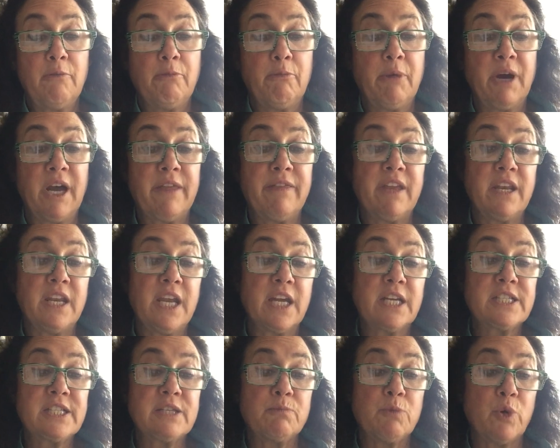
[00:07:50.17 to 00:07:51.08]
By the
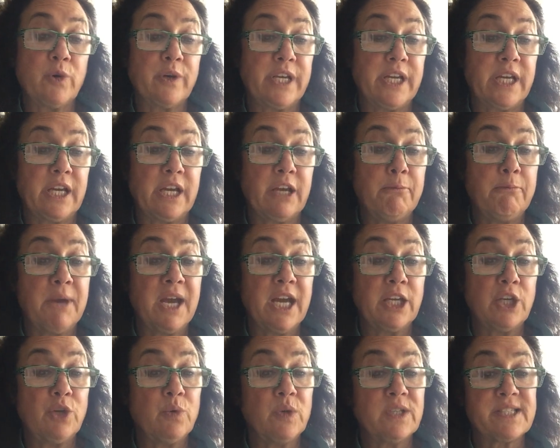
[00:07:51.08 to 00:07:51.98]
next morning,
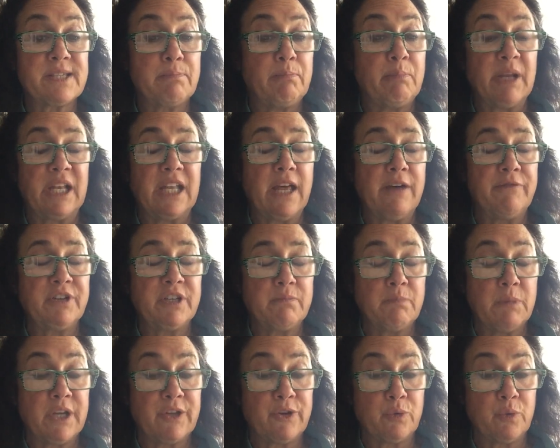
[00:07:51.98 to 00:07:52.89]
Emmanuel's beloved
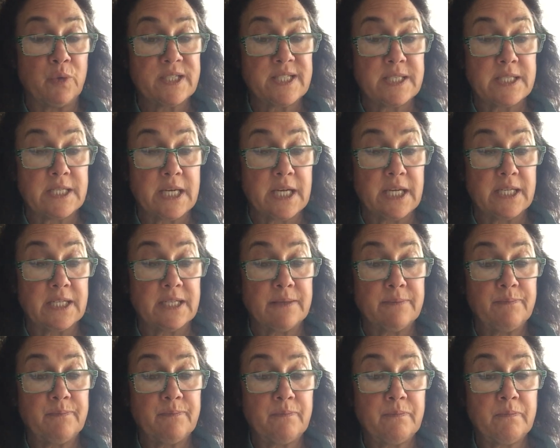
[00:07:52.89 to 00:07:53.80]
mother was dead.
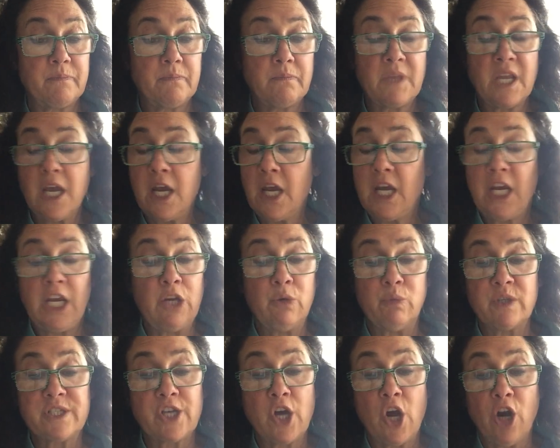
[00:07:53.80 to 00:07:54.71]
He
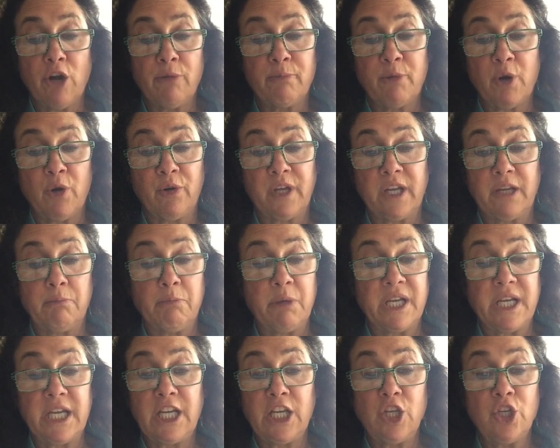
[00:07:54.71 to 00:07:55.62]
was heartbroken,
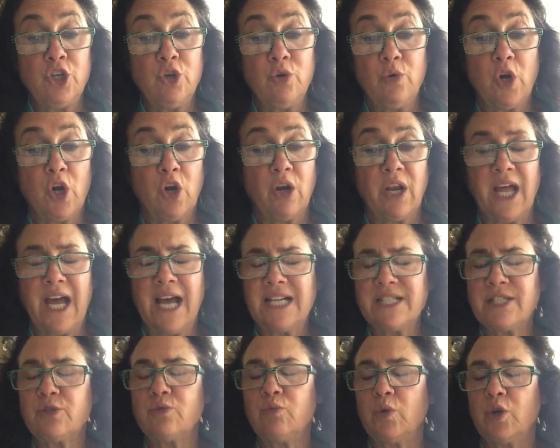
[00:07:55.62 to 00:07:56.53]
but he knew her
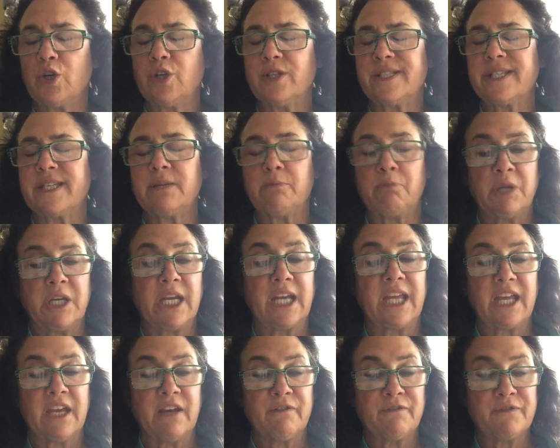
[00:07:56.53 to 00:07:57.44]
last words had been a
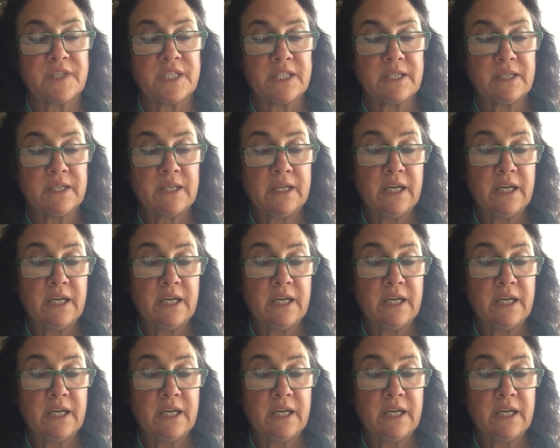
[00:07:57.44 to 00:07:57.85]
gift.